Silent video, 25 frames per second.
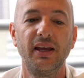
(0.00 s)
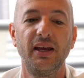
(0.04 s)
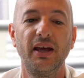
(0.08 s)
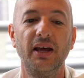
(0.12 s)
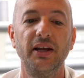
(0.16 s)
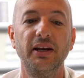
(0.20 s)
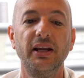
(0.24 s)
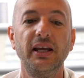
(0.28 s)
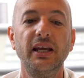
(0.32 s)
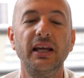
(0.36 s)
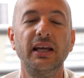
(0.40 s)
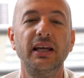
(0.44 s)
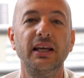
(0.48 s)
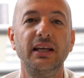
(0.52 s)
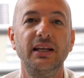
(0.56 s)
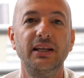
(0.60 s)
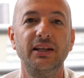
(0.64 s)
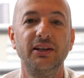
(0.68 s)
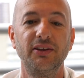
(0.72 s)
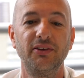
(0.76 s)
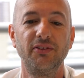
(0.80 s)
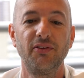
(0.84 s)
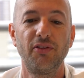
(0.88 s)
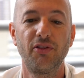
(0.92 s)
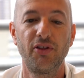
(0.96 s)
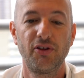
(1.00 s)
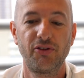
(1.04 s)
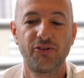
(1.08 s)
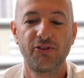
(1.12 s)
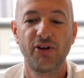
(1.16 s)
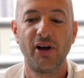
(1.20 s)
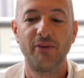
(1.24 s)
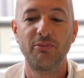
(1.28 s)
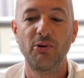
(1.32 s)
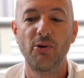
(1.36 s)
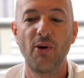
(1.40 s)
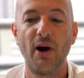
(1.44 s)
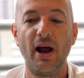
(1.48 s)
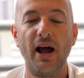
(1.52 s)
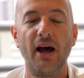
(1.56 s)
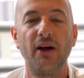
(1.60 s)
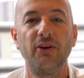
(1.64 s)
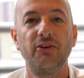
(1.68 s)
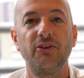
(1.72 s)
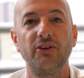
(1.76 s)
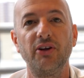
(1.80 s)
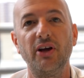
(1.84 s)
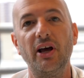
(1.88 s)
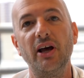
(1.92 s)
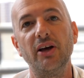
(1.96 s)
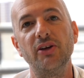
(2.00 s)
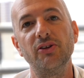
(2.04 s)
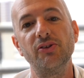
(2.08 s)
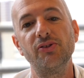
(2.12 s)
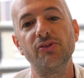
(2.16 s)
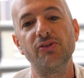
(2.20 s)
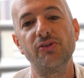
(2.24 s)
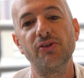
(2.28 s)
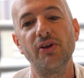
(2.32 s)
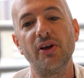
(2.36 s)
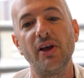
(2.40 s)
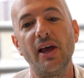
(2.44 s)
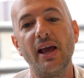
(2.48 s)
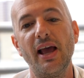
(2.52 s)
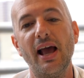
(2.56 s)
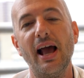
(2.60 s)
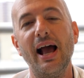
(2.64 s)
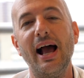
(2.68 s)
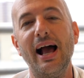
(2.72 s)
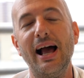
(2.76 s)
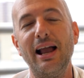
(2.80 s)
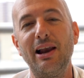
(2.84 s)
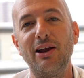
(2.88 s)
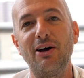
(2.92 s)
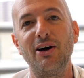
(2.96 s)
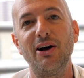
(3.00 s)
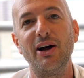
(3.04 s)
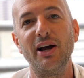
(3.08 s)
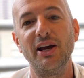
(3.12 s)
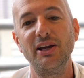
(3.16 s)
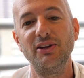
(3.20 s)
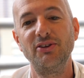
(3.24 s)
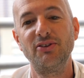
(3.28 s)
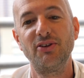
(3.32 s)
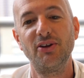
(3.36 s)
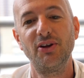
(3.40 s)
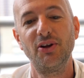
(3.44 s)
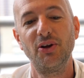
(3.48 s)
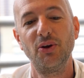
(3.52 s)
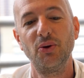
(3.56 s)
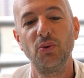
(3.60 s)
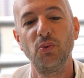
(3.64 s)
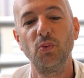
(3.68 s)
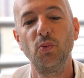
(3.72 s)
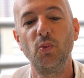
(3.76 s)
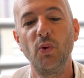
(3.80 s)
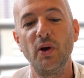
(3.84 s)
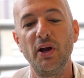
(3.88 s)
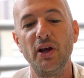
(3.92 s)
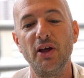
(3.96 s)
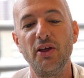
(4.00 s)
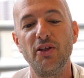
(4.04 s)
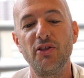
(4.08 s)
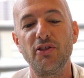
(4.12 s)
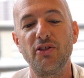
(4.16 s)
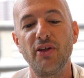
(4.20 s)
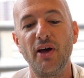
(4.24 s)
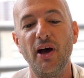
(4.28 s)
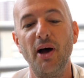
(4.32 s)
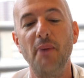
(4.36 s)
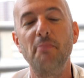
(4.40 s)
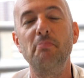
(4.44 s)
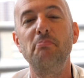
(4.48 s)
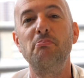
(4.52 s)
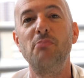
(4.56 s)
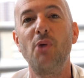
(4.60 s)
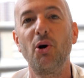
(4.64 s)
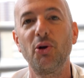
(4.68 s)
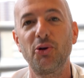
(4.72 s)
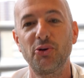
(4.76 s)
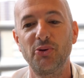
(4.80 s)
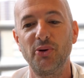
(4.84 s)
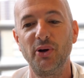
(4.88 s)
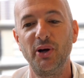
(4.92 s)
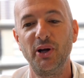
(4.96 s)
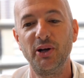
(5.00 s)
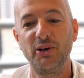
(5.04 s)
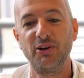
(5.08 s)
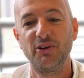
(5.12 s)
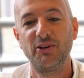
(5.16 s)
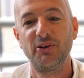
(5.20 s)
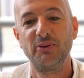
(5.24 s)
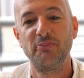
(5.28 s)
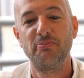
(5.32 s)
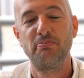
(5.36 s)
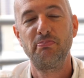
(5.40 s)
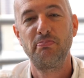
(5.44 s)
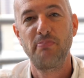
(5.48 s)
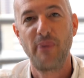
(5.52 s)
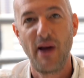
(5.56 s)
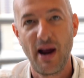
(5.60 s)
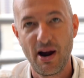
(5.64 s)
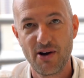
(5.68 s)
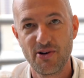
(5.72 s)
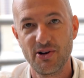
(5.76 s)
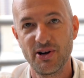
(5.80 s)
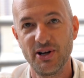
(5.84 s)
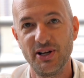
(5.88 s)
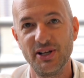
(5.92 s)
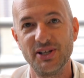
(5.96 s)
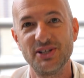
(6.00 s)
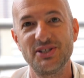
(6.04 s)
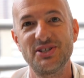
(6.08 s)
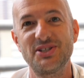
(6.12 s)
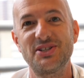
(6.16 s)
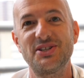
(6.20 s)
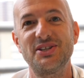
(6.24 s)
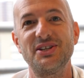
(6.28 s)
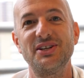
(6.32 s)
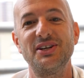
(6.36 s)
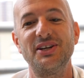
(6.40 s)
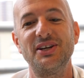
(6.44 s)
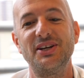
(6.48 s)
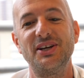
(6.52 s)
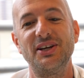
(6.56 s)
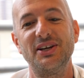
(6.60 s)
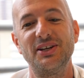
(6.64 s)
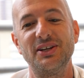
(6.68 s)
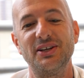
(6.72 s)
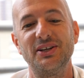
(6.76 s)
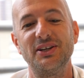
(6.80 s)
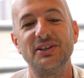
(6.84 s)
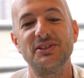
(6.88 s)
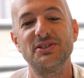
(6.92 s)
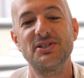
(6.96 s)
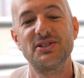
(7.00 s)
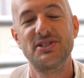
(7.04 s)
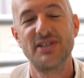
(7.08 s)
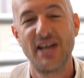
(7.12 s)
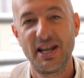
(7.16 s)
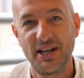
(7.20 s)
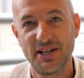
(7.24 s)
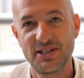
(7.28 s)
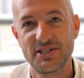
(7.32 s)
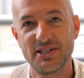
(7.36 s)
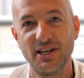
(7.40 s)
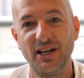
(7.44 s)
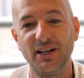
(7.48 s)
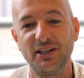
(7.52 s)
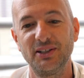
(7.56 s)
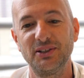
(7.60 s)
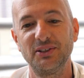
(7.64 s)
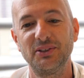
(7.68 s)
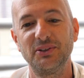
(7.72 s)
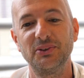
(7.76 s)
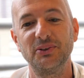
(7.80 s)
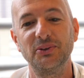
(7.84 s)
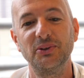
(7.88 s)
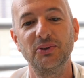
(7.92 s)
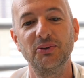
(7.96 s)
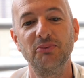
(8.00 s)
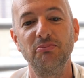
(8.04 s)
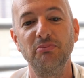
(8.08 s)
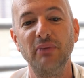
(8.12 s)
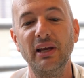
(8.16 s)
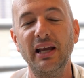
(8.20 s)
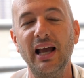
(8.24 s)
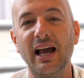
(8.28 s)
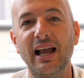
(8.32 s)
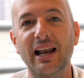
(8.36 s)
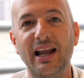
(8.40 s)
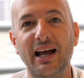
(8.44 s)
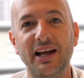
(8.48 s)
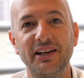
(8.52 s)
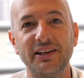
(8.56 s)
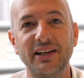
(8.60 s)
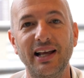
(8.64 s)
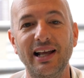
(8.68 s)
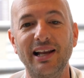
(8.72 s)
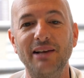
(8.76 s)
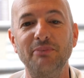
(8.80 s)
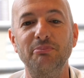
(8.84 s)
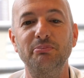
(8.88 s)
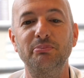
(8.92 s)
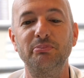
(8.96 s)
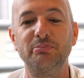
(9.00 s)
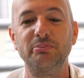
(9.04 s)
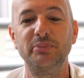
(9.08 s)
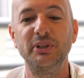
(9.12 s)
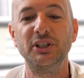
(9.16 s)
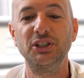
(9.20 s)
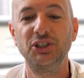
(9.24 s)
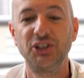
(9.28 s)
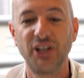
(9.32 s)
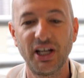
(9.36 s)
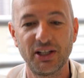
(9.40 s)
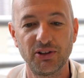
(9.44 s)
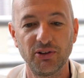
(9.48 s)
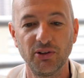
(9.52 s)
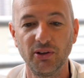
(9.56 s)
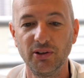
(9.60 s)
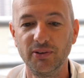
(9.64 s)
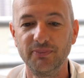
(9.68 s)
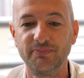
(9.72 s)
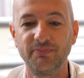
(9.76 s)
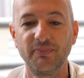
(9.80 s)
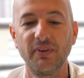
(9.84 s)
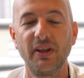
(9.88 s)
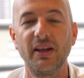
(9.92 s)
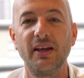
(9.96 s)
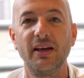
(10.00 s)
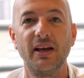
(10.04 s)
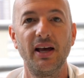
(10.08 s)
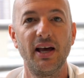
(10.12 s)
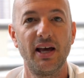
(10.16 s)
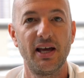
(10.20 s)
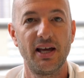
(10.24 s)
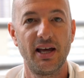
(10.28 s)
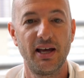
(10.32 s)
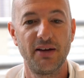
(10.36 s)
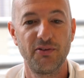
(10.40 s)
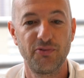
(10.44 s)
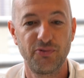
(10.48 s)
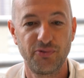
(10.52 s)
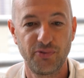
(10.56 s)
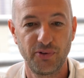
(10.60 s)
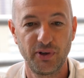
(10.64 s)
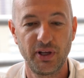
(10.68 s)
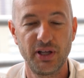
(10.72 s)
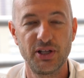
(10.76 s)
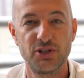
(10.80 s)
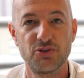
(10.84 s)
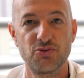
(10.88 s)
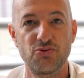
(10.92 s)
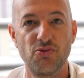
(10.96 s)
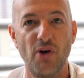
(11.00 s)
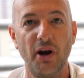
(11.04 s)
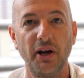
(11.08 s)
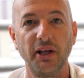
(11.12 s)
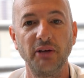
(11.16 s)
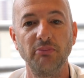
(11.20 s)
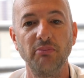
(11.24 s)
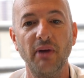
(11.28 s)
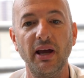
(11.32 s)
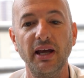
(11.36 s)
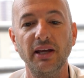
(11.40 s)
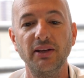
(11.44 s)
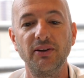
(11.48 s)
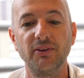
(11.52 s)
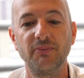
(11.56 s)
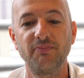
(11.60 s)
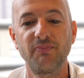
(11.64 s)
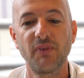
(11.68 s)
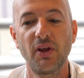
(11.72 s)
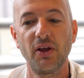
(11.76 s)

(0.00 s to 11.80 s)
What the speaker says: And he, this time around, has allied with a moderate Peronist senator called Miguel Ángel Pichetto for his running mate.